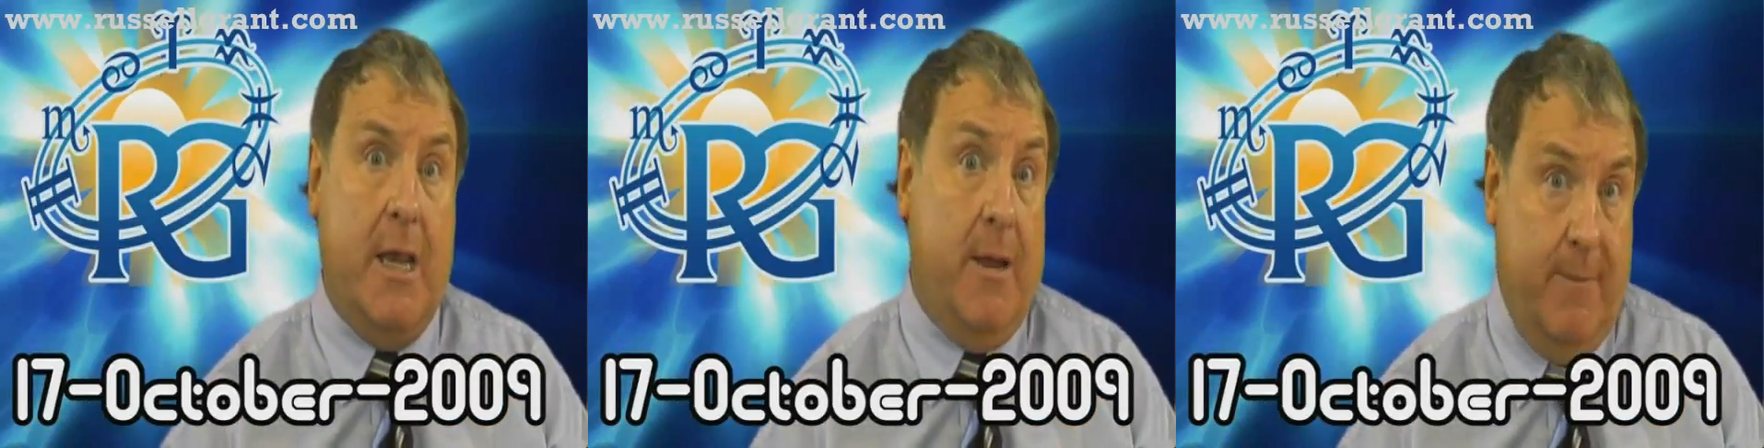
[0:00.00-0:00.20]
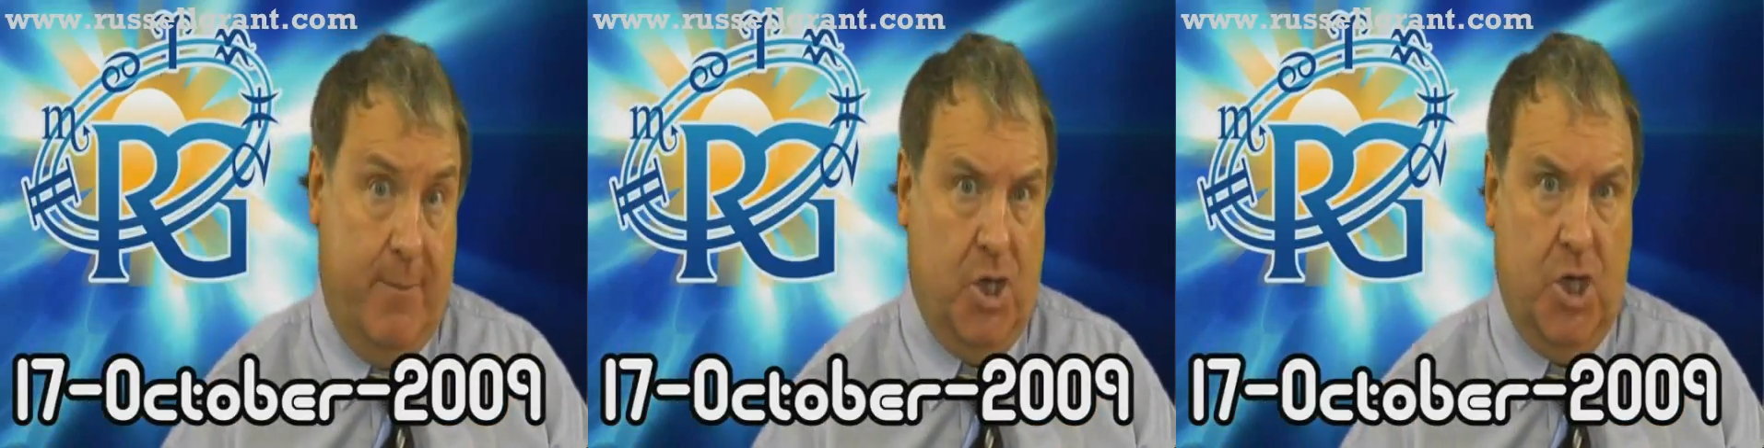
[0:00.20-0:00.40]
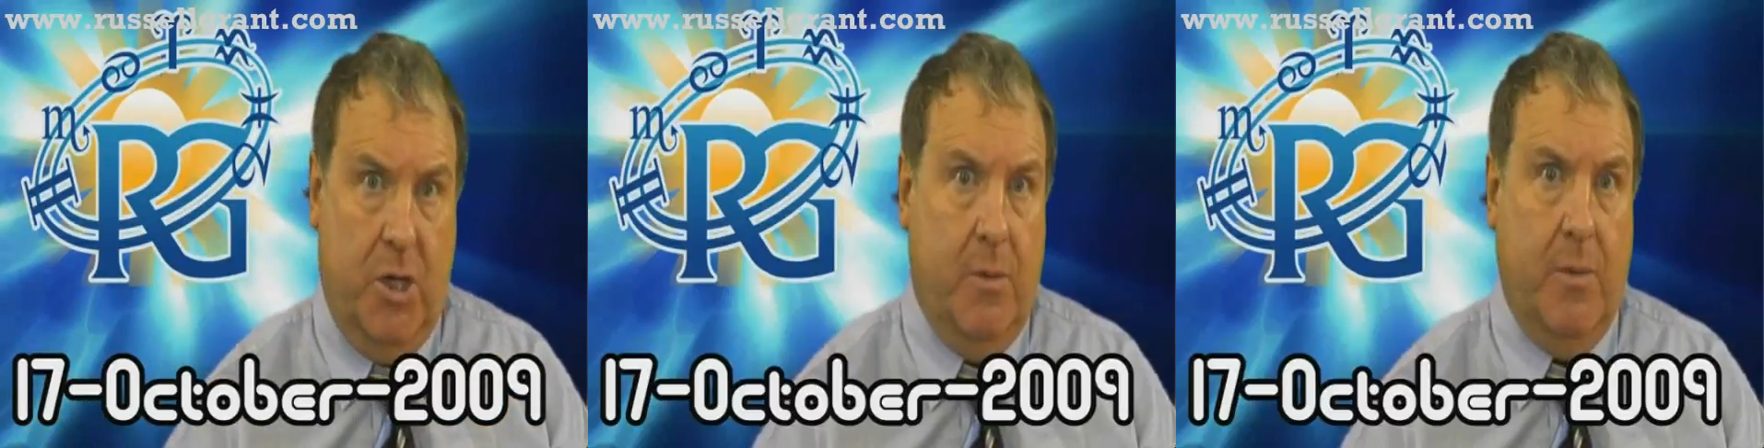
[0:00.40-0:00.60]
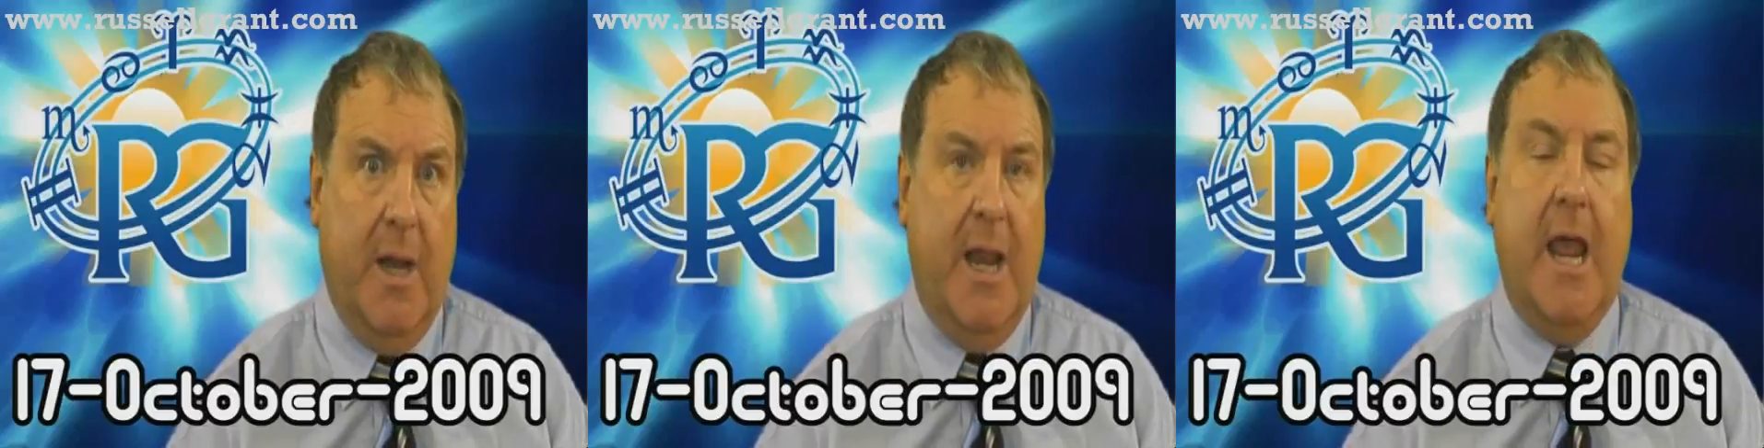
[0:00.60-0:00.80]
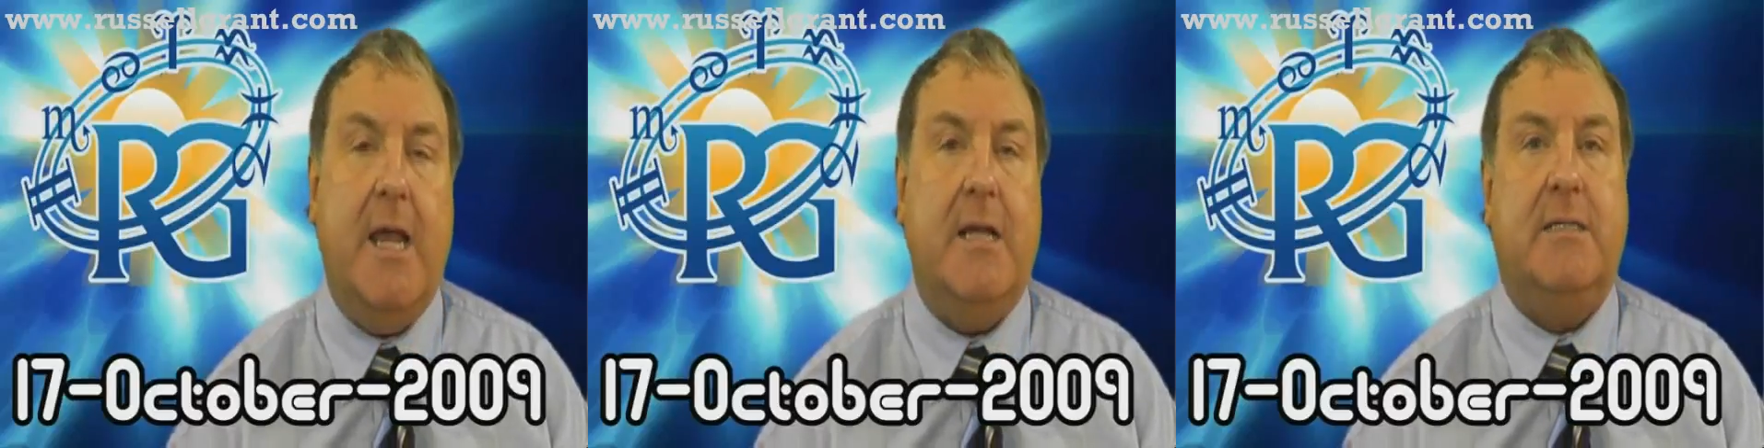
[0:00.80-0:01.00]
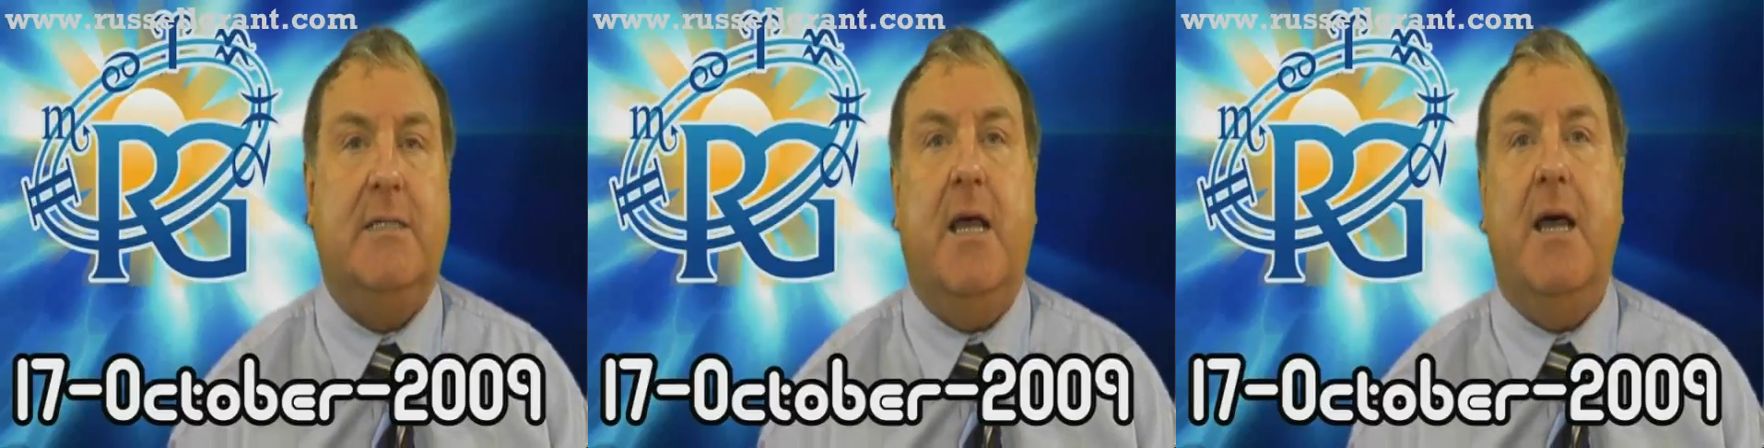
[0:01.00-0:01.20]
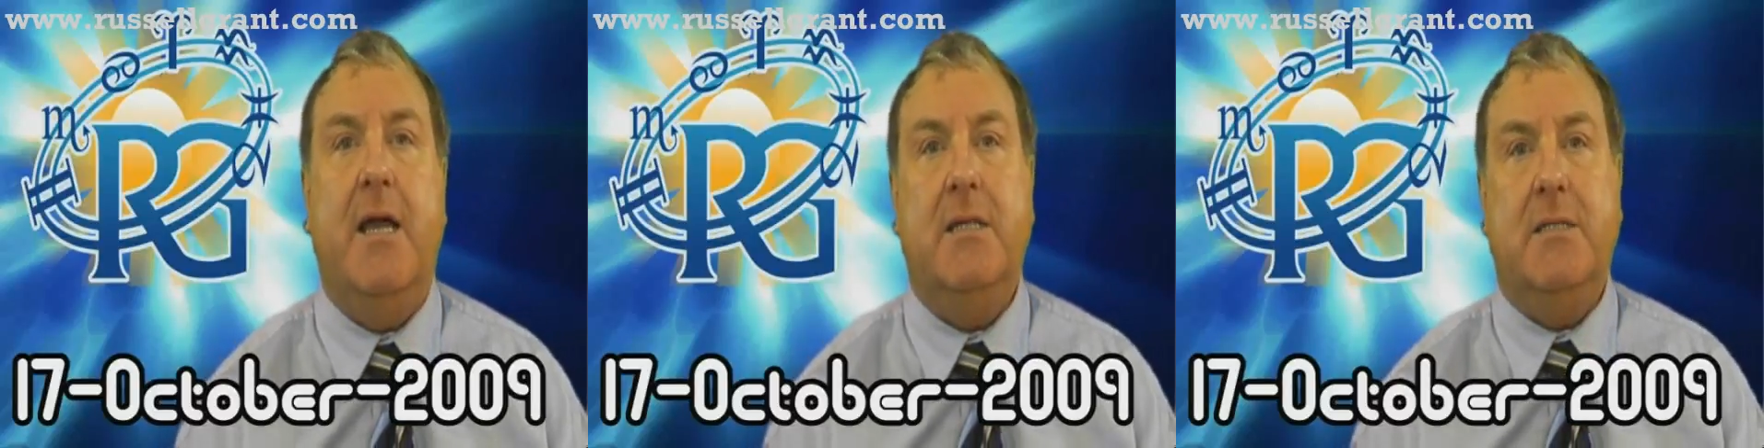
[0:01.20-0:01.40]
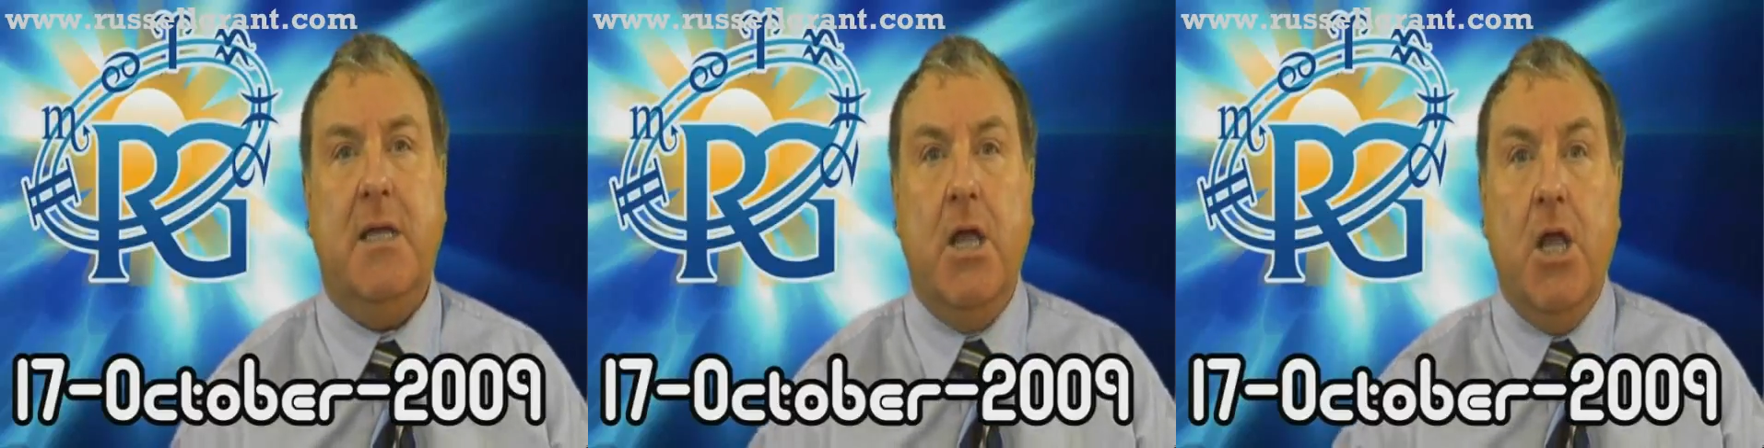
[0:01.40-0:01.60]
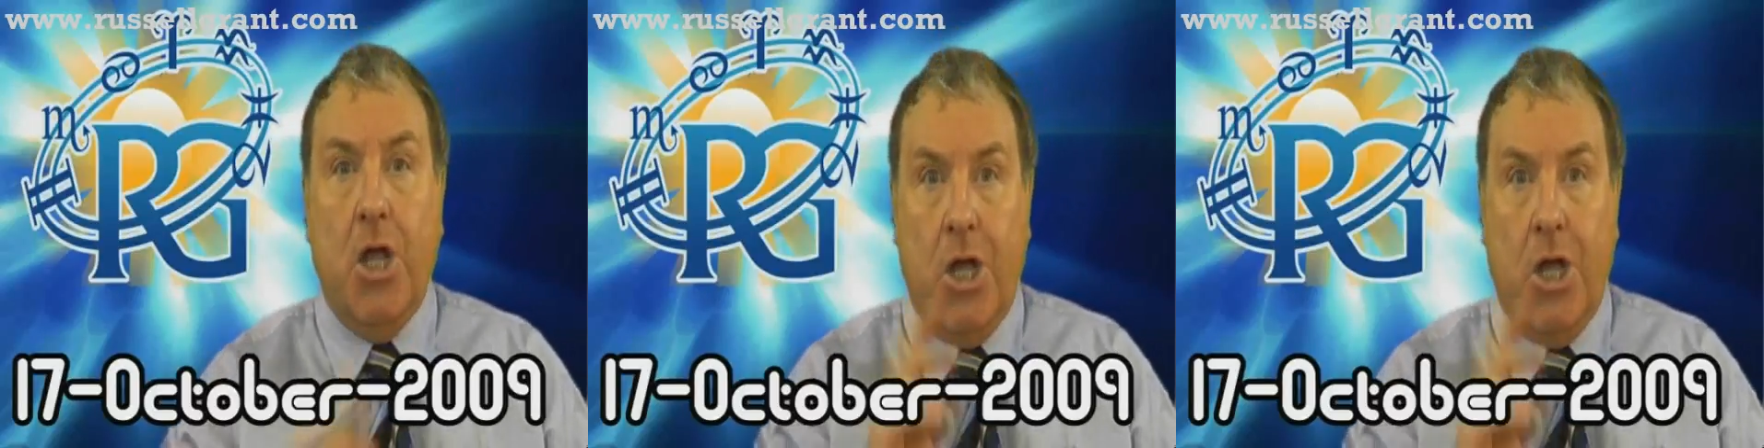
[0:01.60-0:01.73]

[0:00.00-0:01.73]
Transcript: Neptune in air signs.